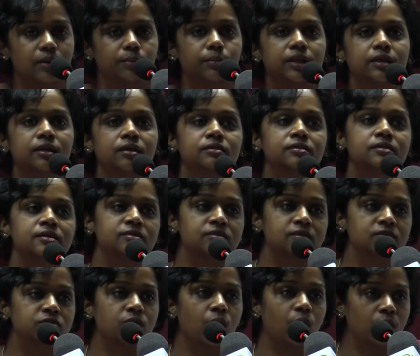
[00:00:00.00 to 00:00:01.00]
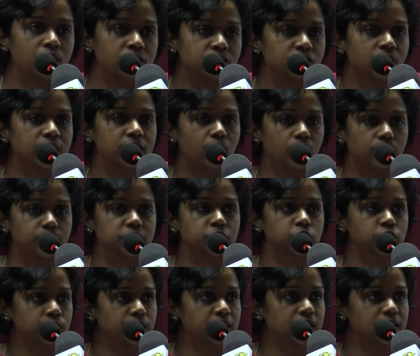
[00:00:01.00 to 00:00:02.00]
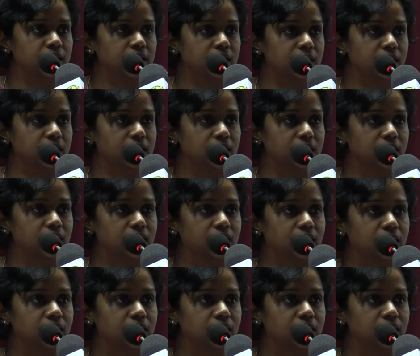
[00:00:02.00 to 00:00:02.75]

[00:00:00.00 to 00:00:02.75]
But this is also an opportunity